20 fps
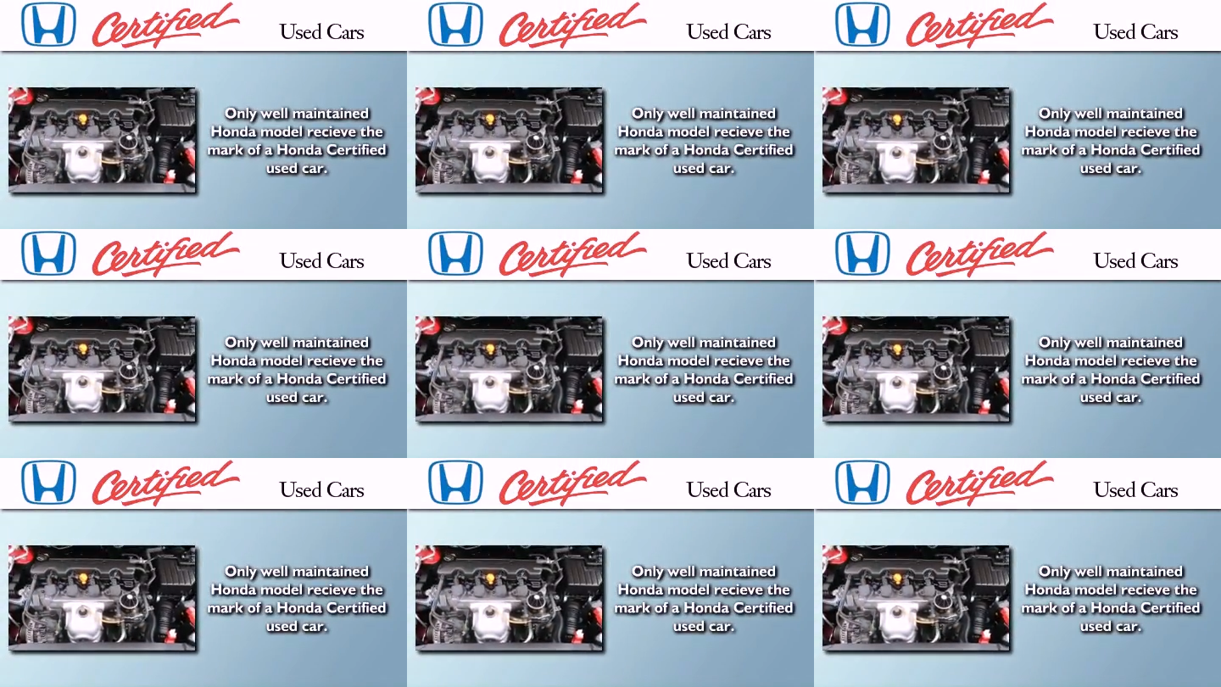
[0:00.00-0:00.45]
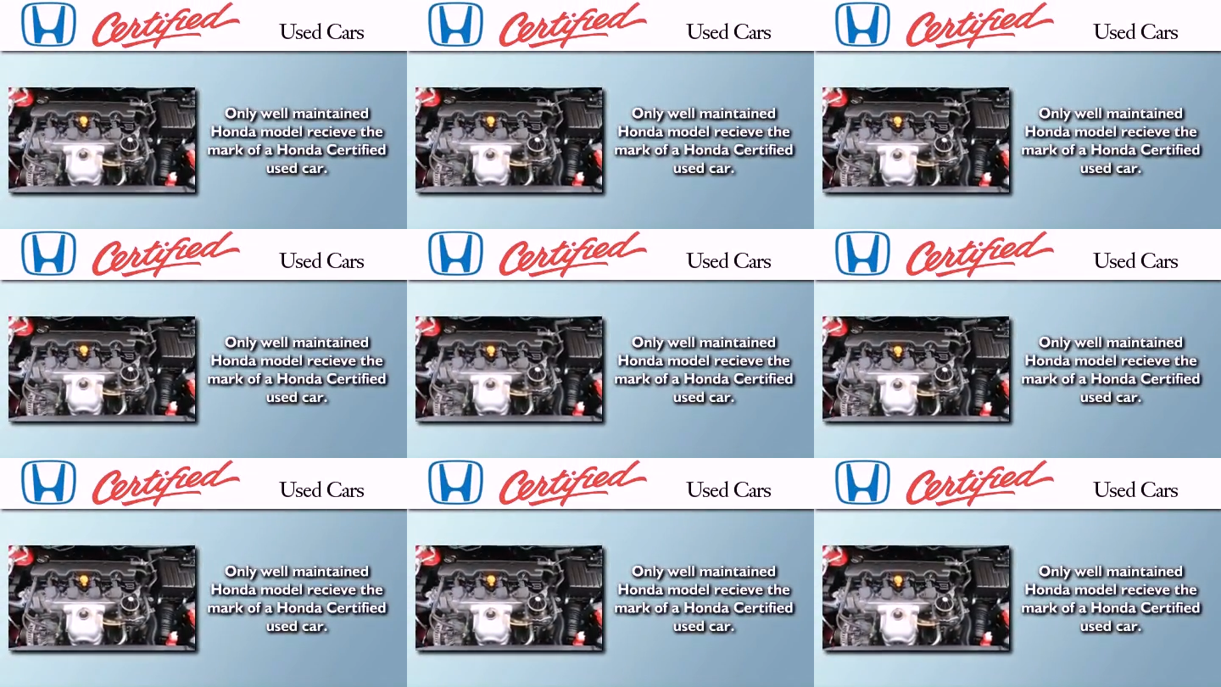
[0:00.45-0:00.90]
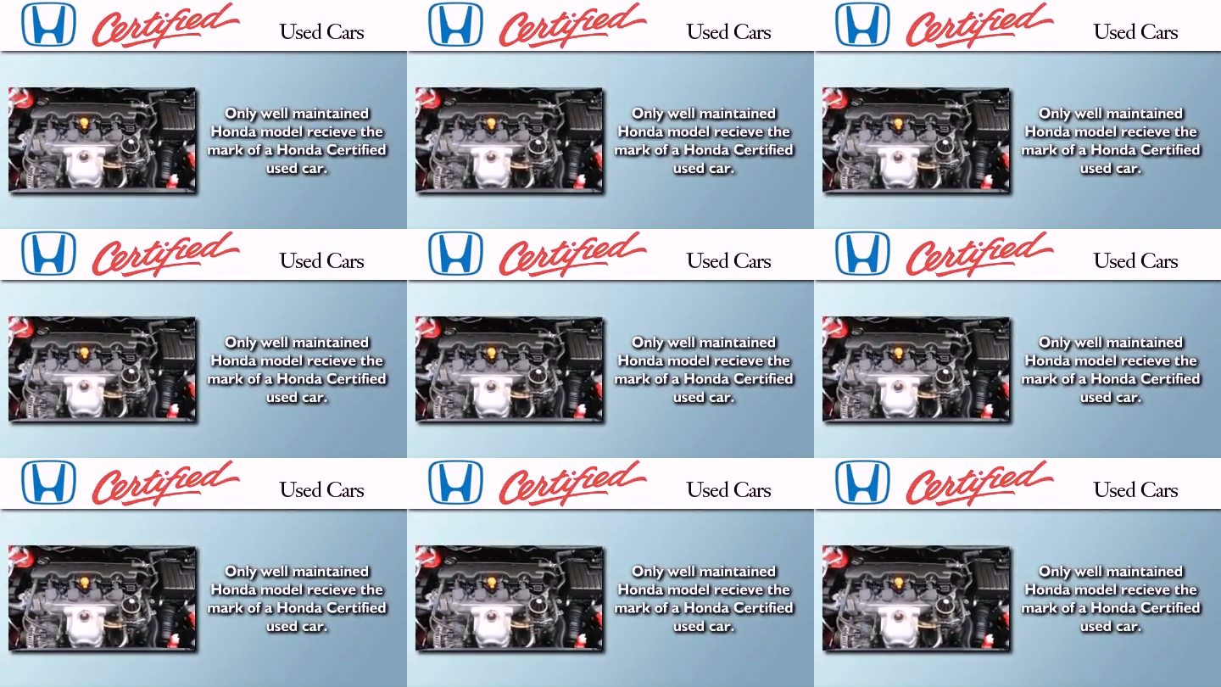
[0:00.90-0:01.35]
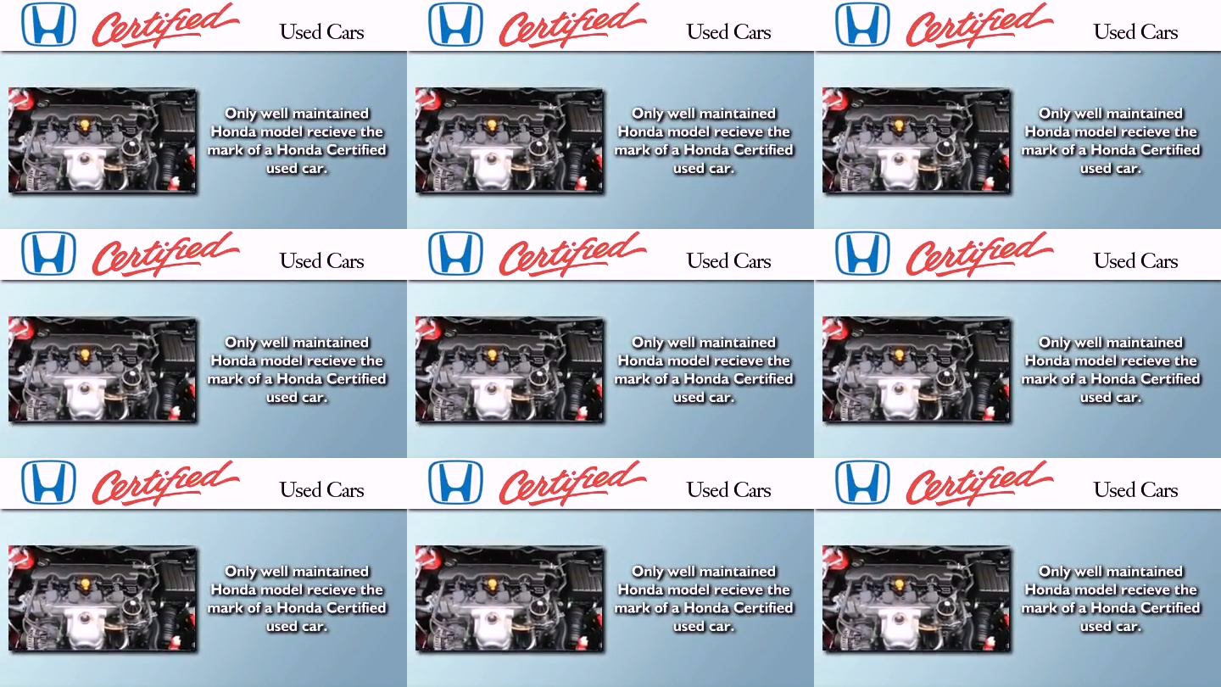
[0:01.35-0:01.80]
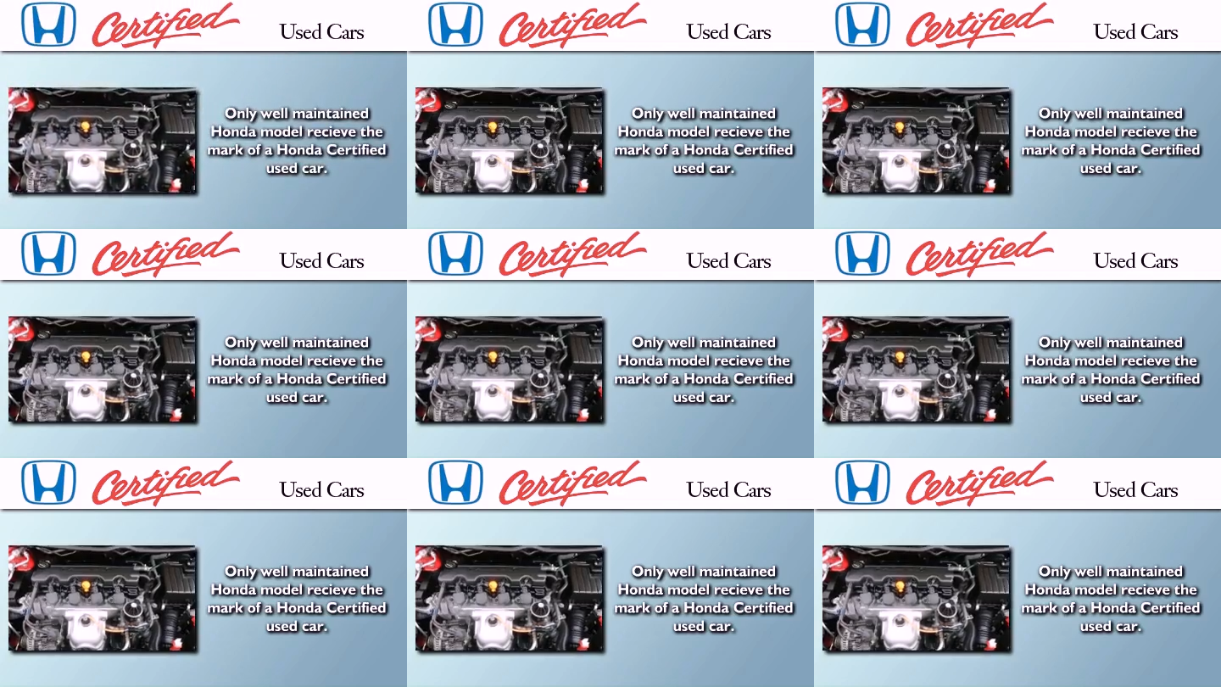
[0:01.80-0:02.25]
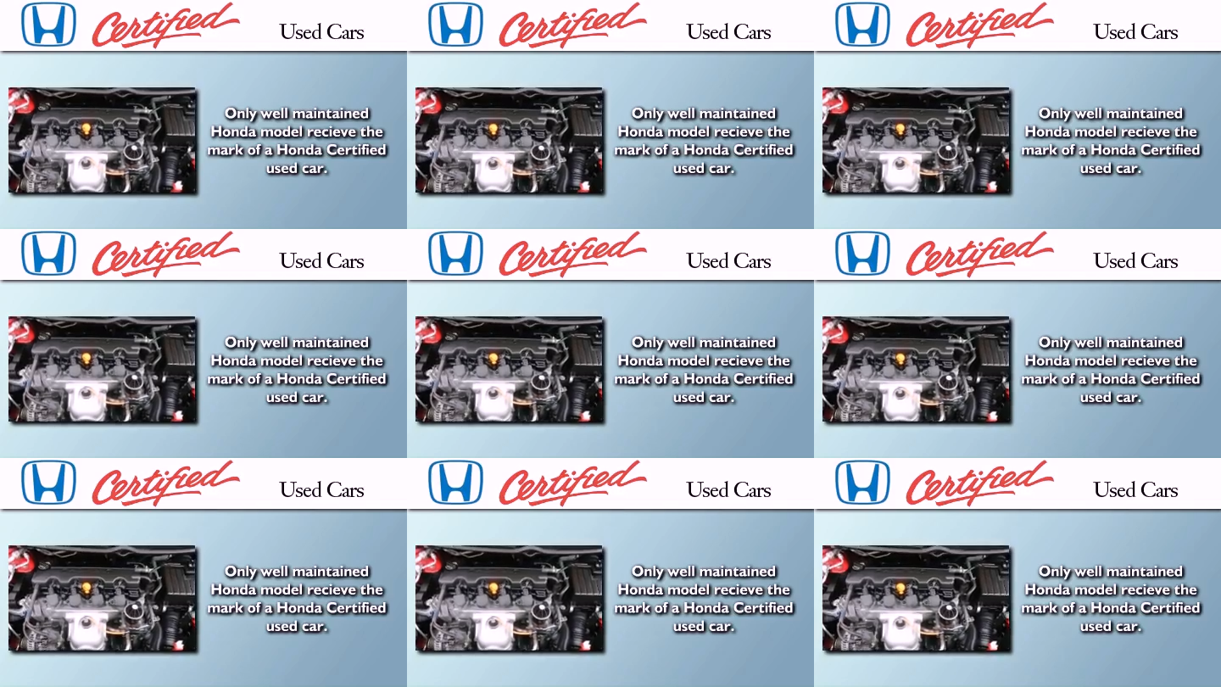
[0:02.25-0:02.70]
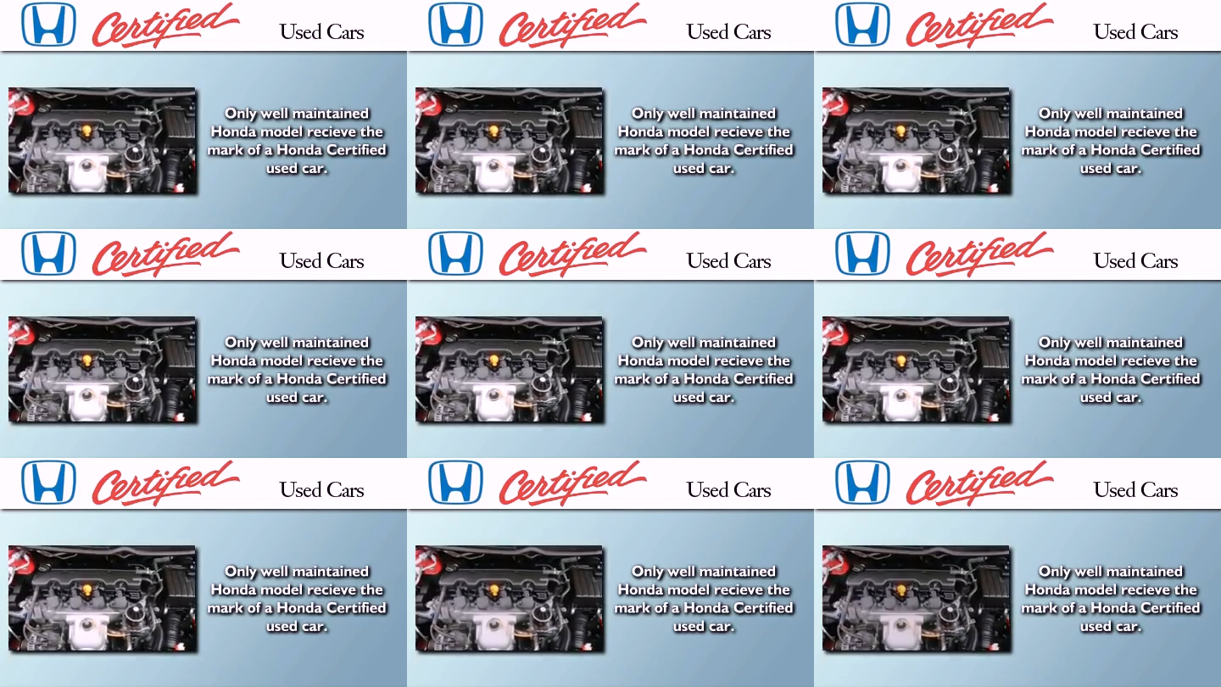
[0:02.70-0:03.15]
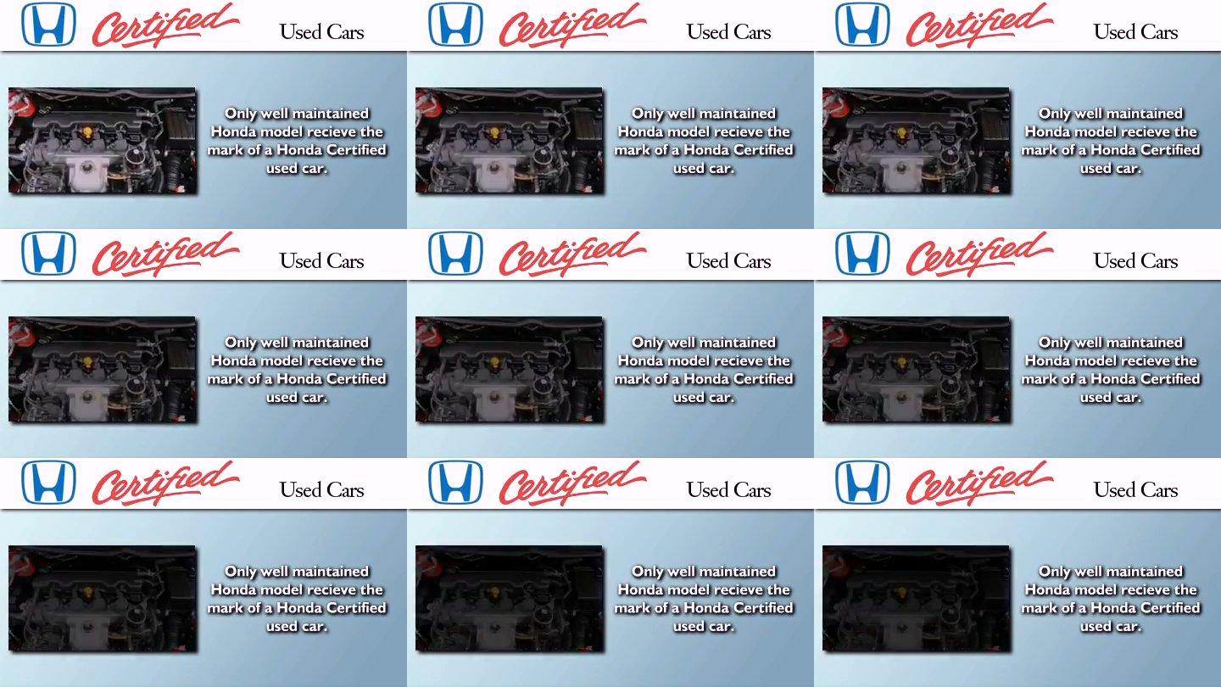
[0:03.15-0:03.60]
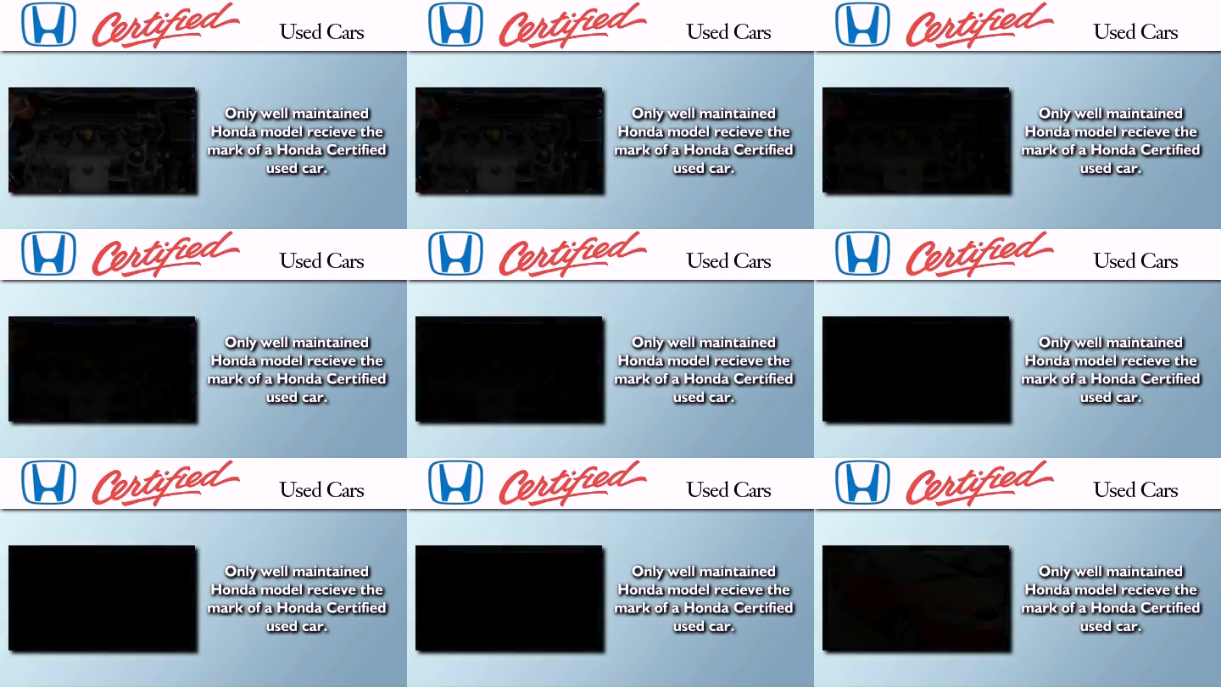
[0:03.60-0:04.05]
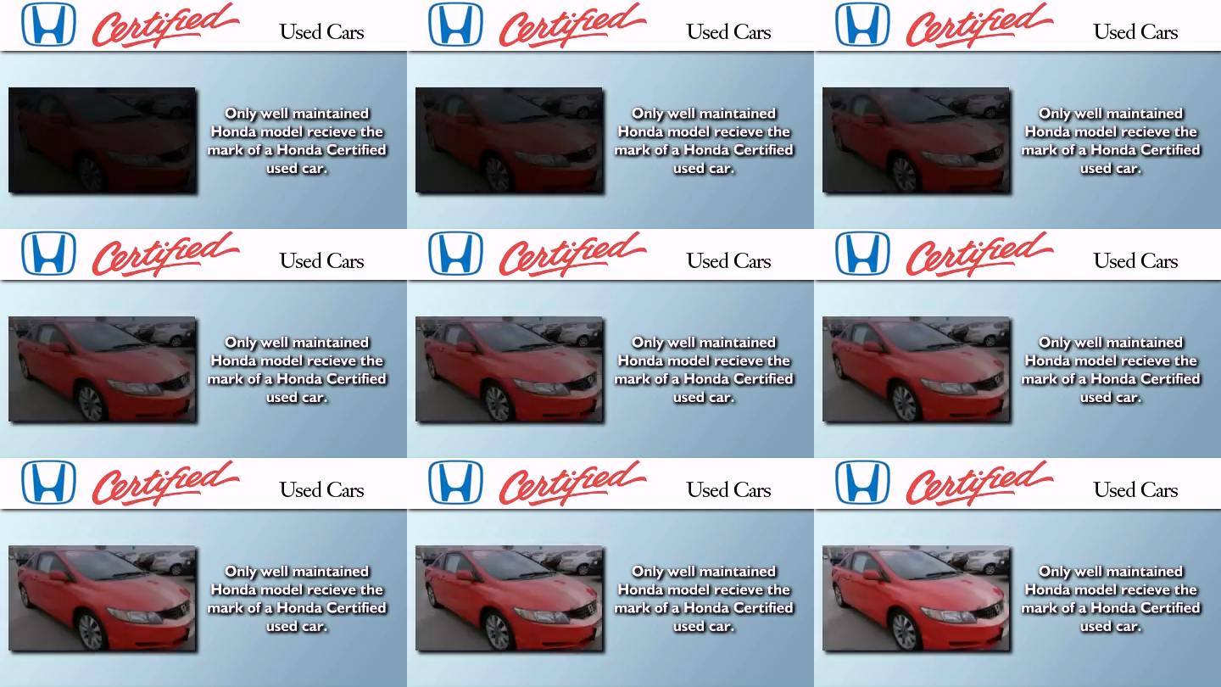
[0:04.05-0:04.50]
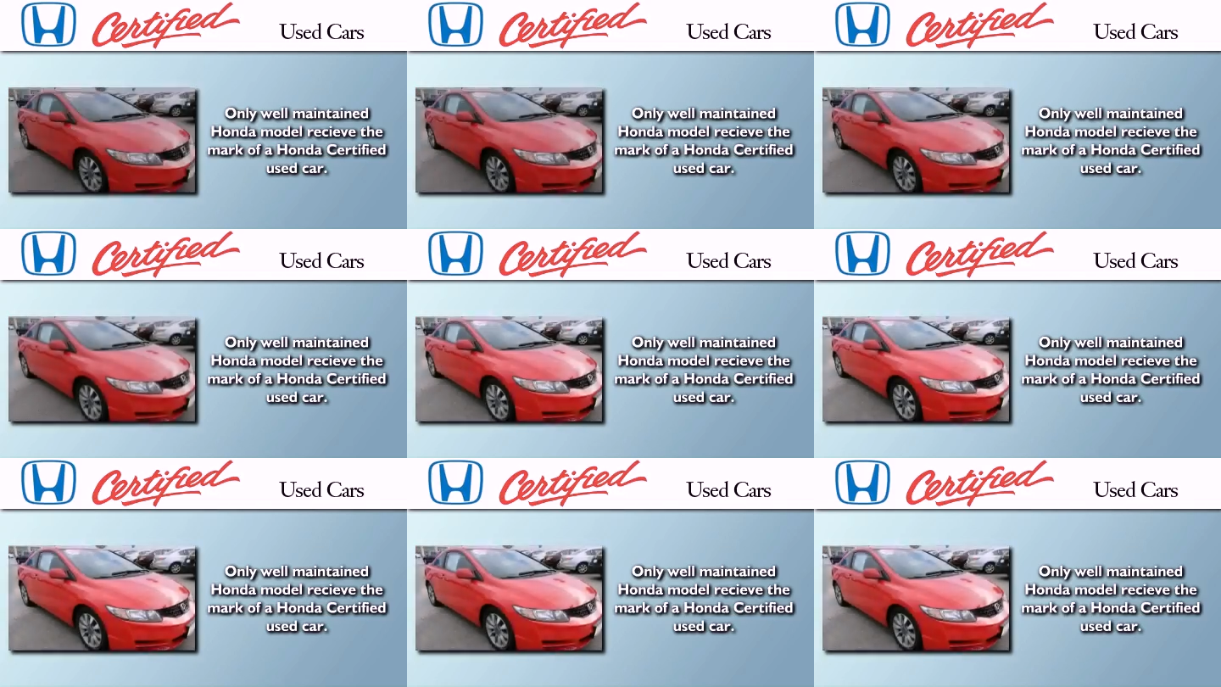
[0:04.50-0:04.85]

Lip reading: (no speaker visible)